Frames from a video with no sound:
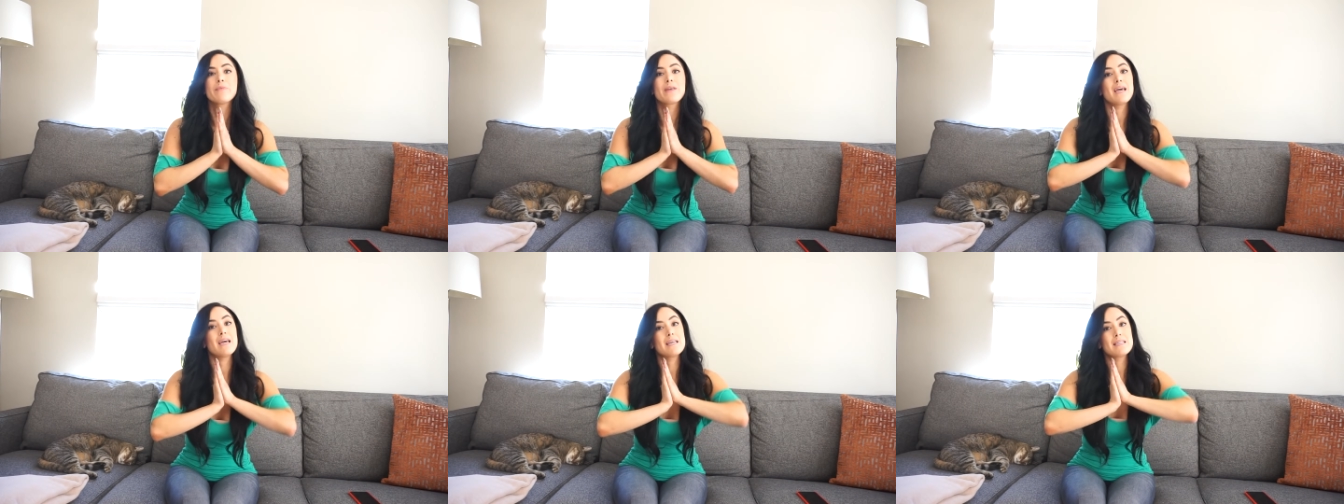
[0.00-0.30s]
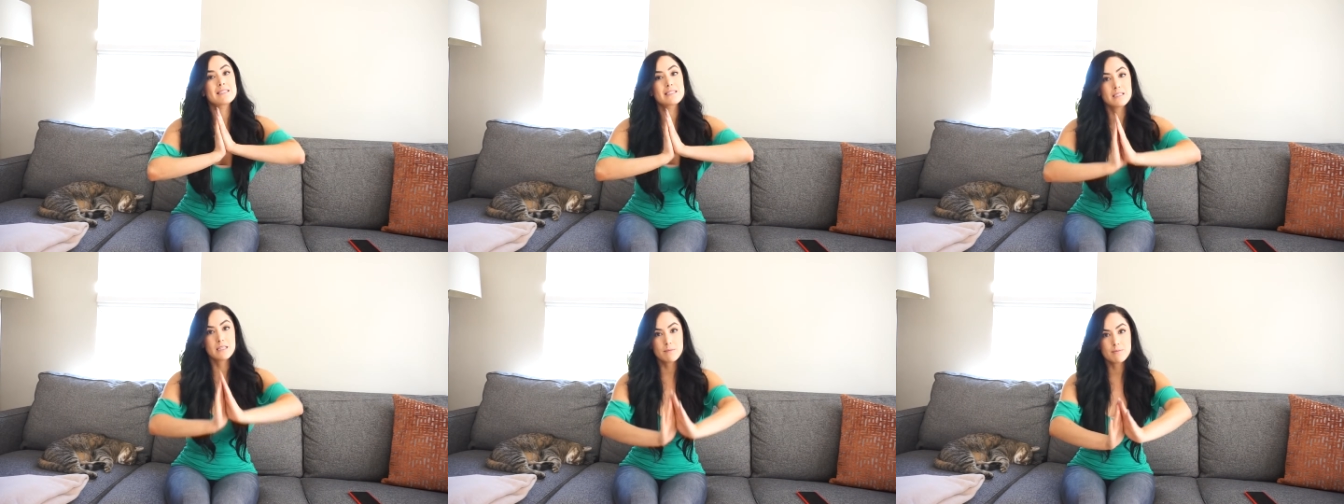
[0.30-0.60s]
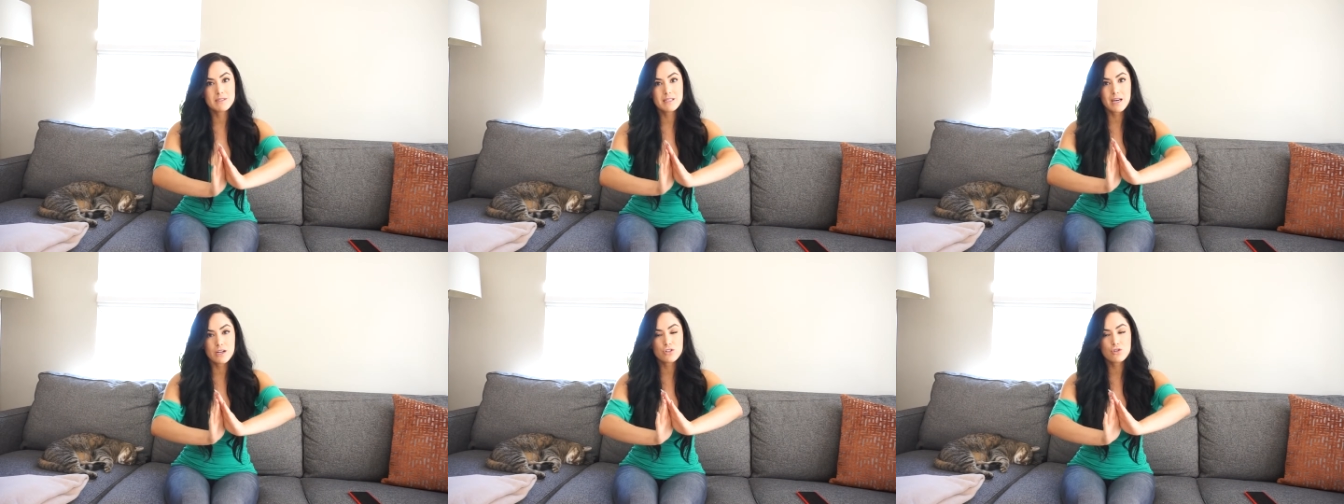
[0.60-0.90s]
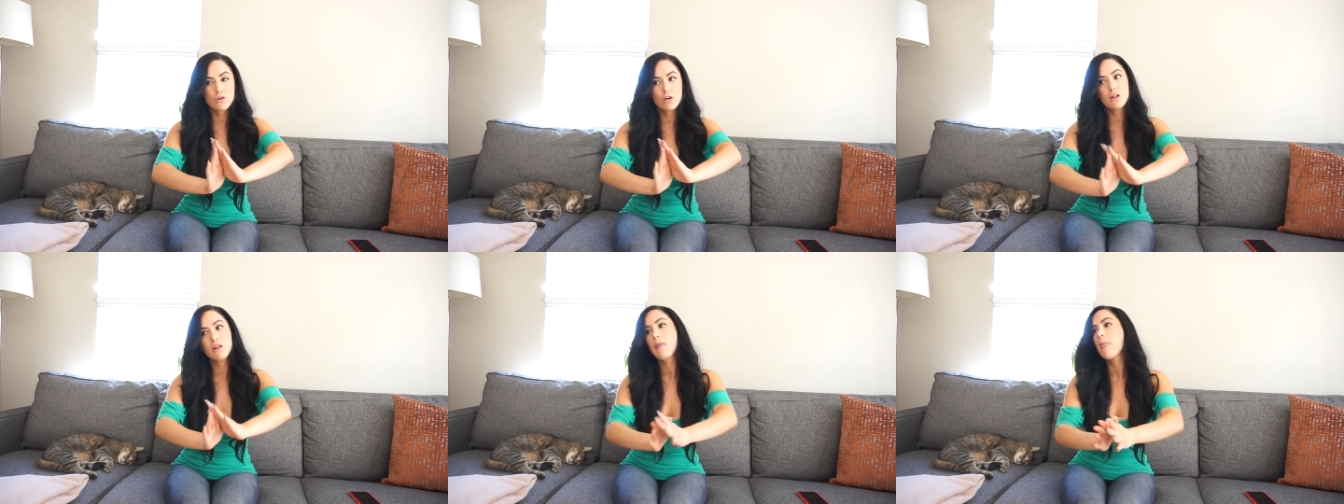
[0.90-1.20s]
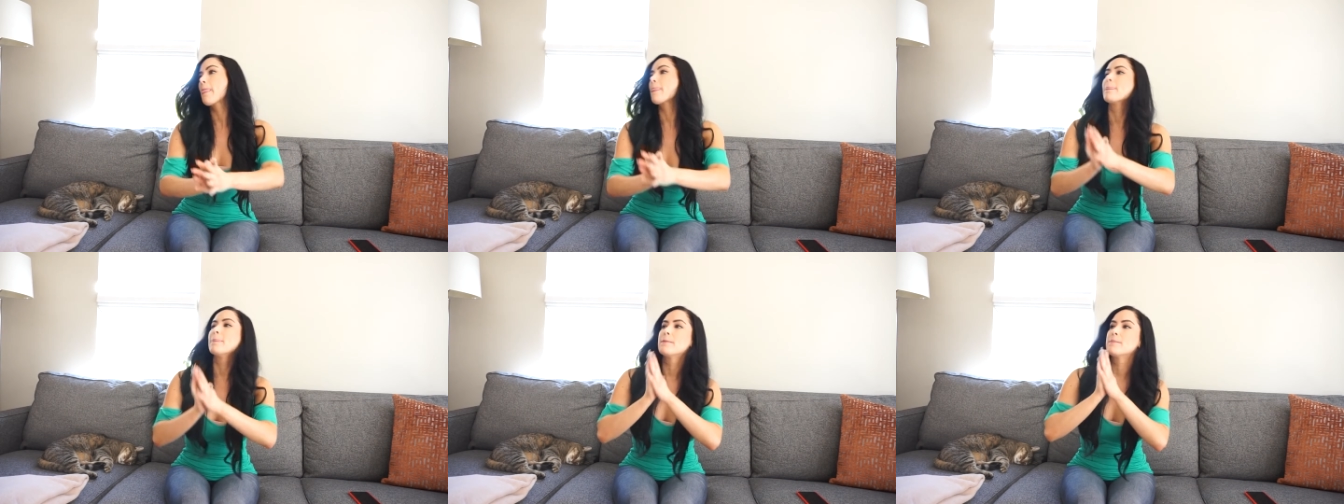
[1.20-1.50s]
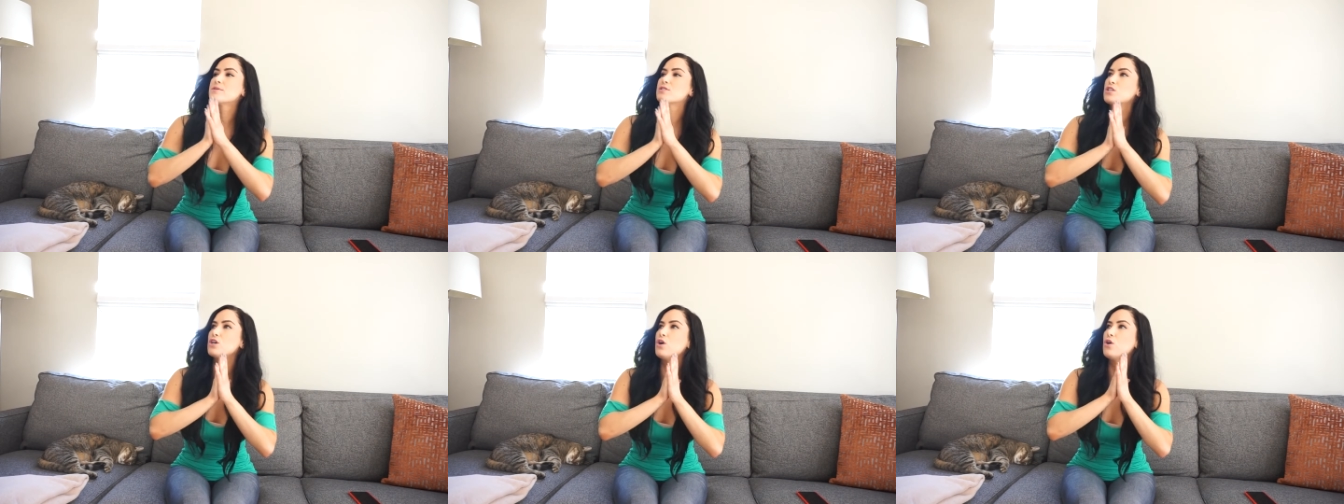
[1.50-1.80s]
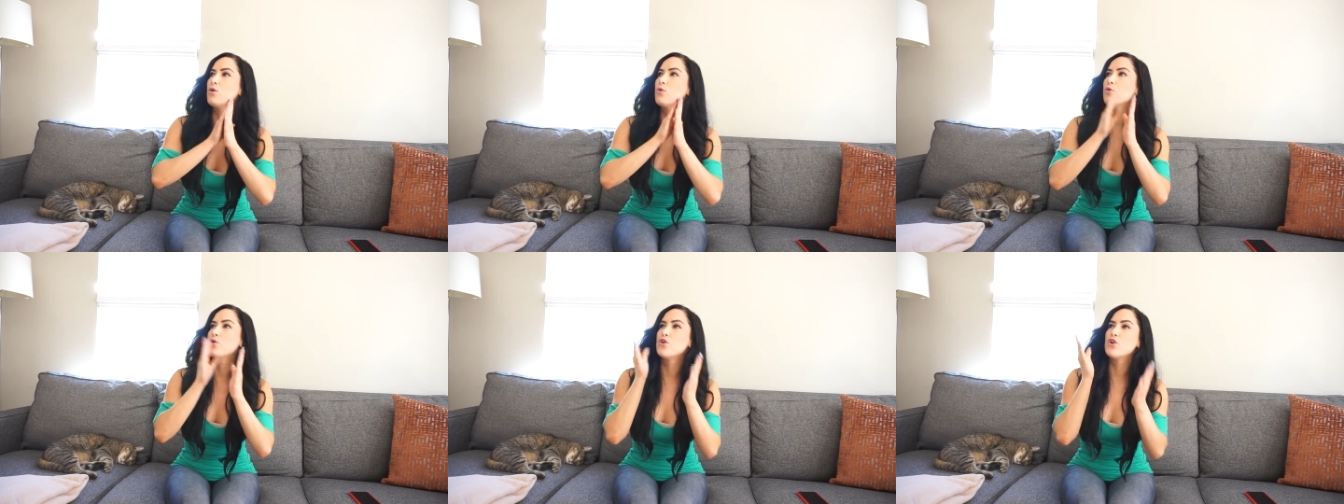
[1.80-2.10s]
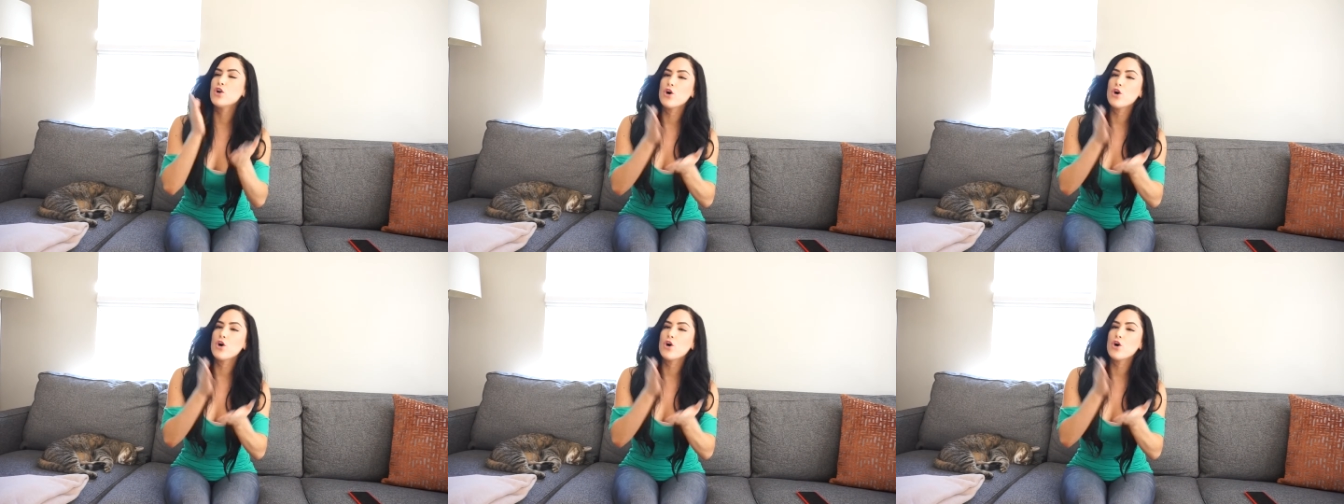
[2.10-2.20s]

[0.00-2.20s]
a sleep schedule. So